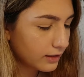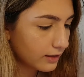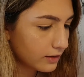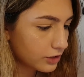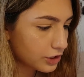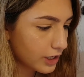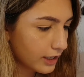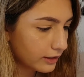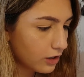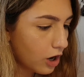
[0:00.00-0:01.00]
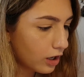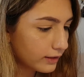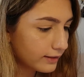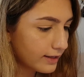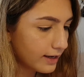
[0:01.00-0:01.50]
in the shade
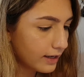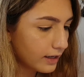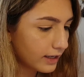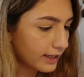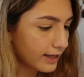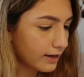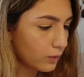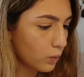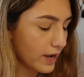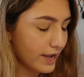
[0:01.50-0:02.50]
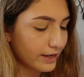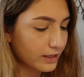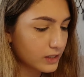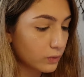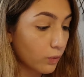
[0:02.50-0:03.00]
Holiday Getaway, and
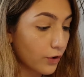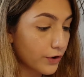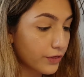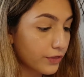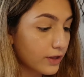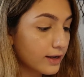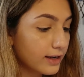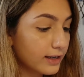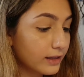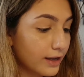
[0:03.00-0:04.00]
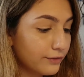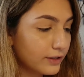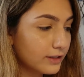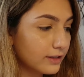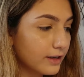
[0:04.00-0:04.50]
it's worth
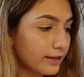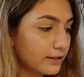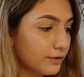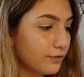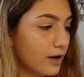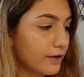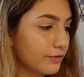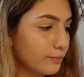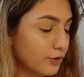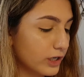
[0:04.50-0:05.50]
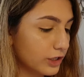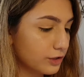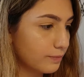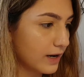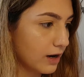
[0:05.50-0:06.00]
11.95
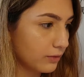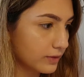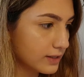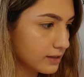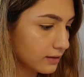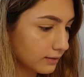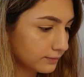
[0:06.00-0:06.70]
British pounds.